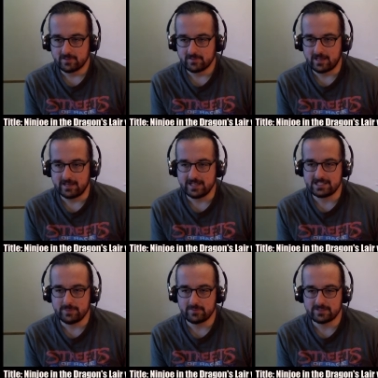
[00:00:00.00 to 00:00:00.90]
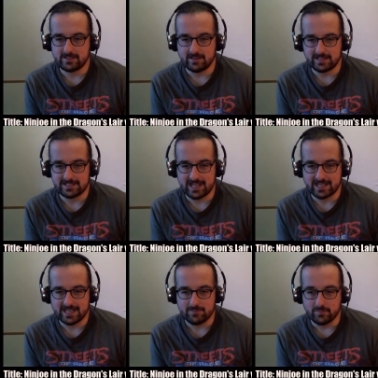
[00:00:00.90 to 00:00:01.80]
I need to be able to attack
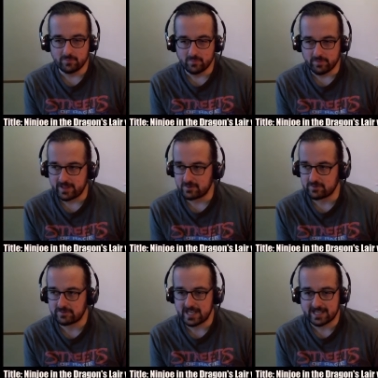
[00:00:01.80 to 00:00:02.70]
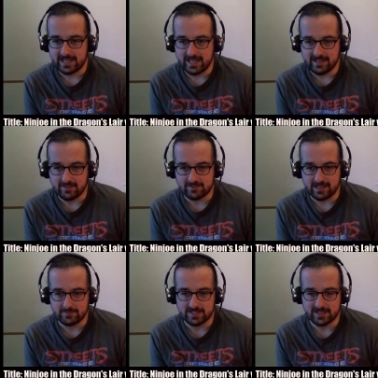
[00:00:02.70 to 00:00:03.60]
him without just taking a hit at the
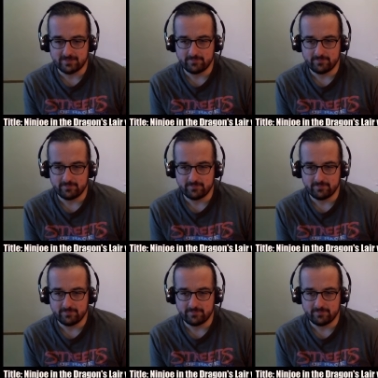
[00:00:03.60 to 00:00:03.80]
same time.